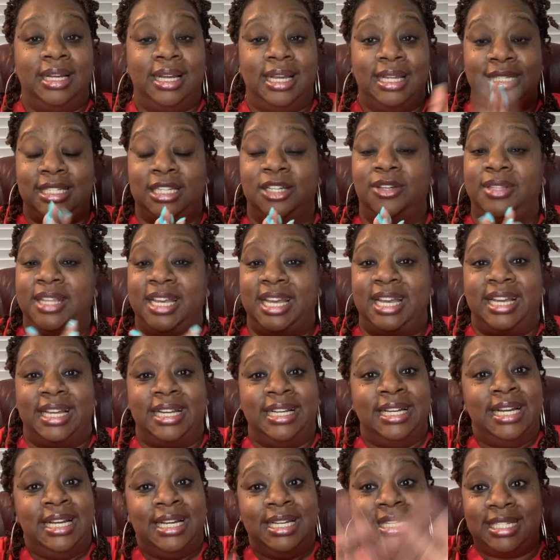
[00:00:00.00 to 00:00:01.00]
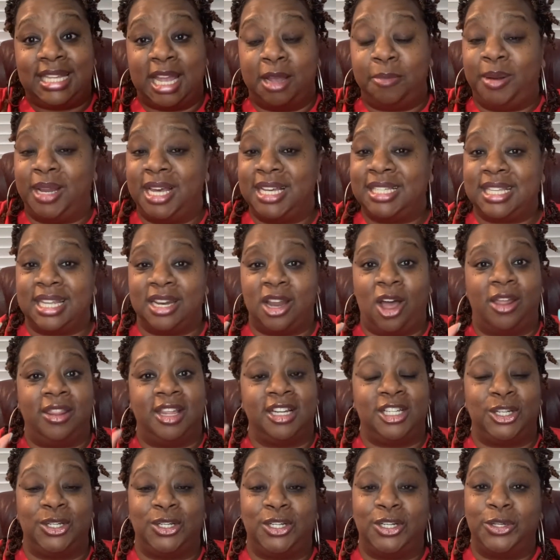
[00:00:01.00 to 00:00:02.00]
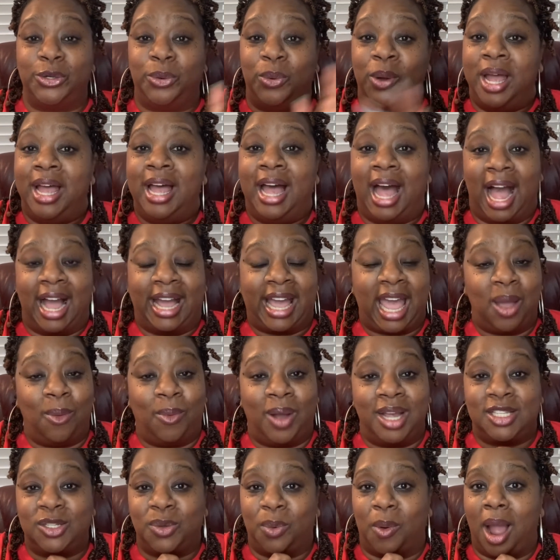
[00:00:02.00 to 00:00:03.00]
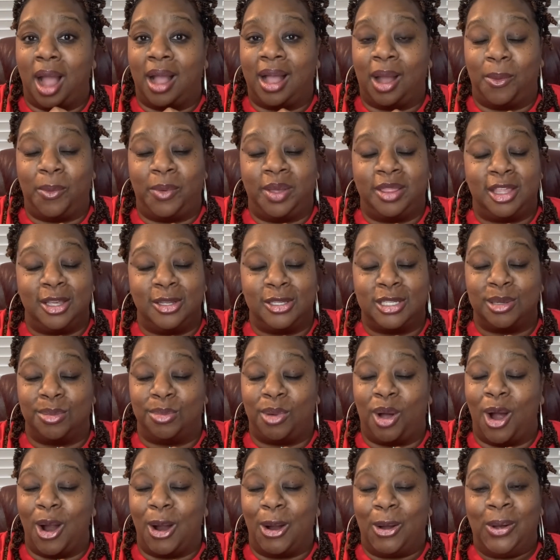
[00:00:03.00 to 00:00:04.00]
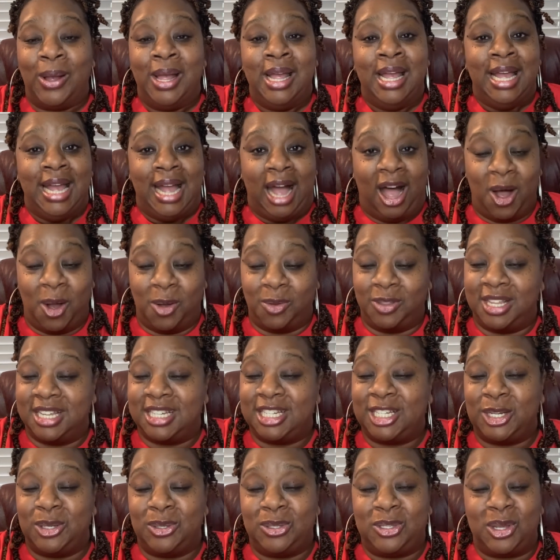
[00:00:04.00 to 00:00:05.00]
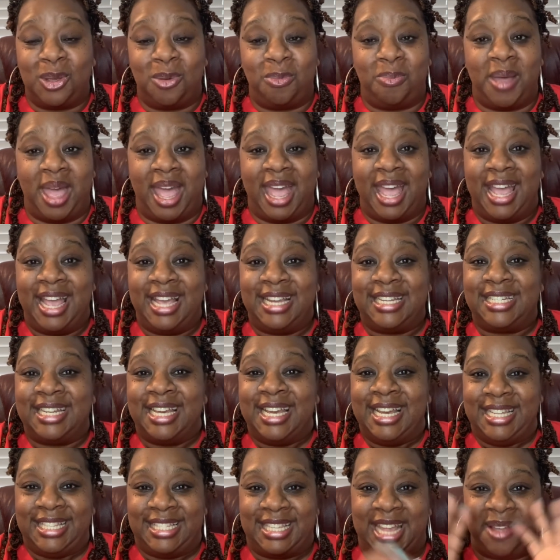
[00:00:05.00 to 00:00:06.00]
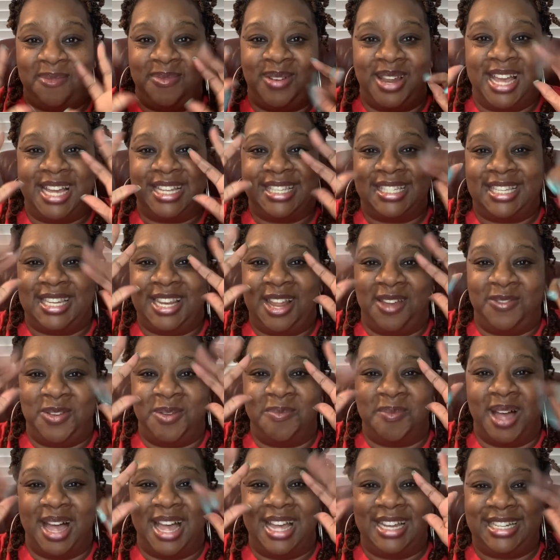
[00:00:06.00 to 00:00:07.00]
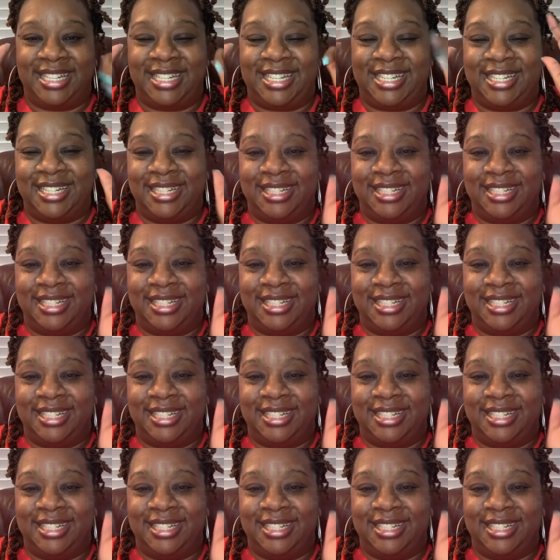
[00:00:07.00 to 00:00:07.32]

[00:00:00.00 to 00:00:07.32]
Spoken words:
Until then, stay blessed in all that you do. I can't wait to rock out with you tomorrow on this YouTube page. Stay blessed. Love you much.